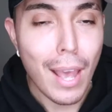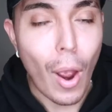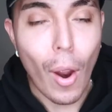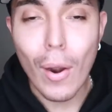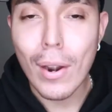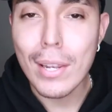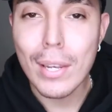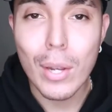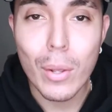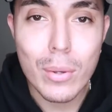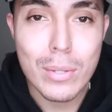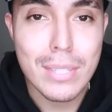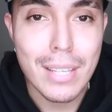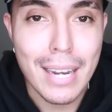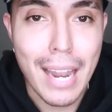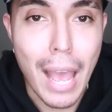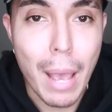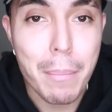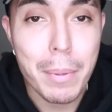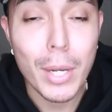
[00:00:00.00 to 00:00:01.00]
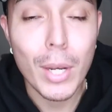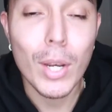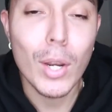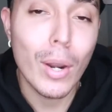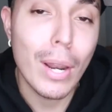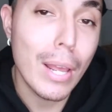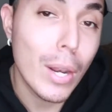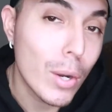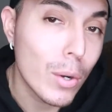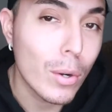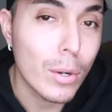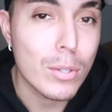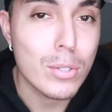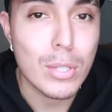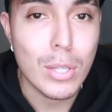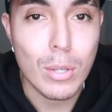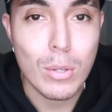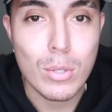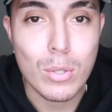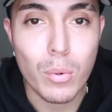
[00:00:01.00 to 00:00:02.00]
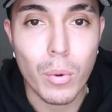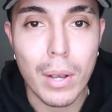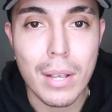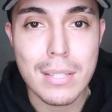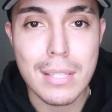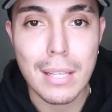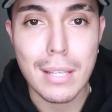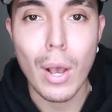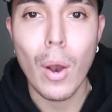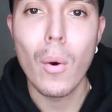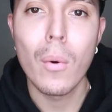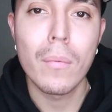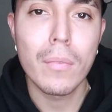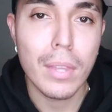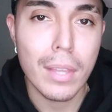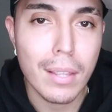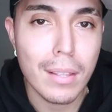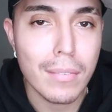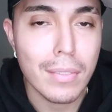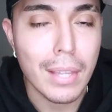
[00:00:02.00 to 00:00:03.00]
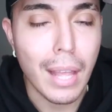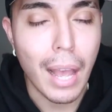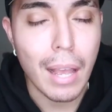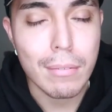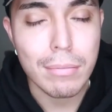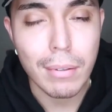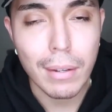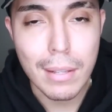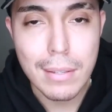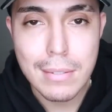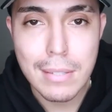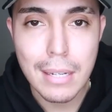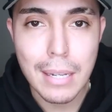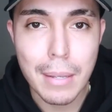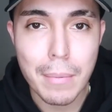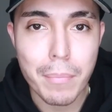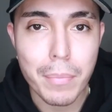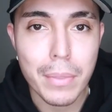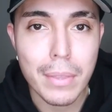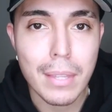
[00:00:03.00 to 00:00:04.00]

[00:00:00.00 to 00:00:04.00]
I already knew it was gonna happen, and her, and her excuse was that, oh, I fell asleep.